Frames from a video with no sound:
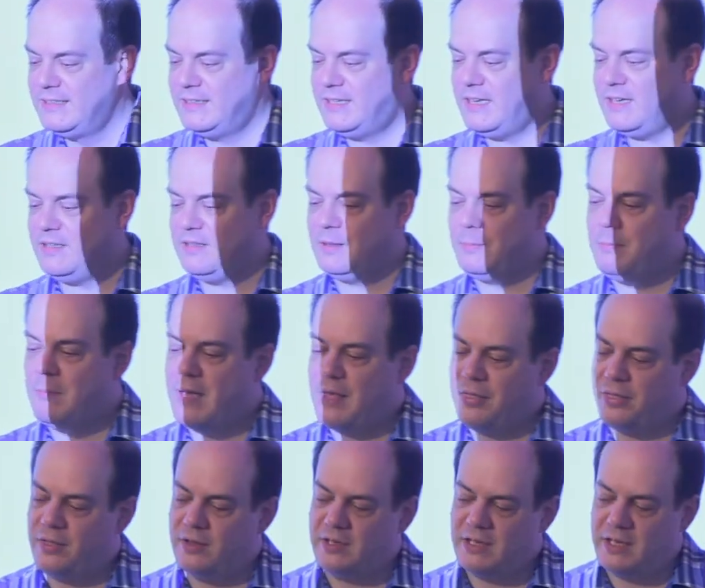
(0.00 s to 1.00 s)
There's a
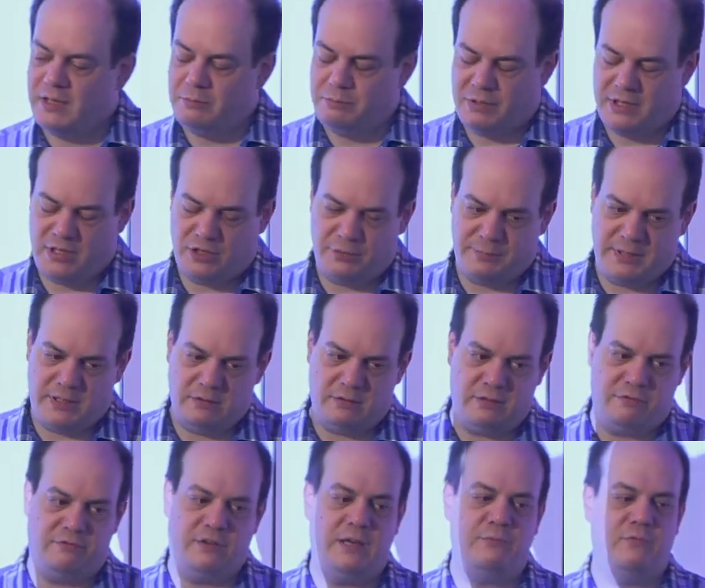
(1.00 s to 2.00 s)
method in
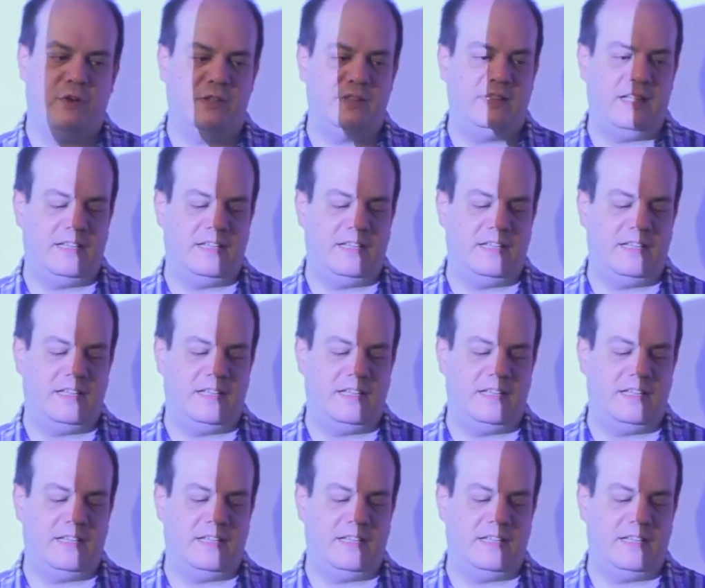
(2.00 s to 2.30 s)
PHPUnit framework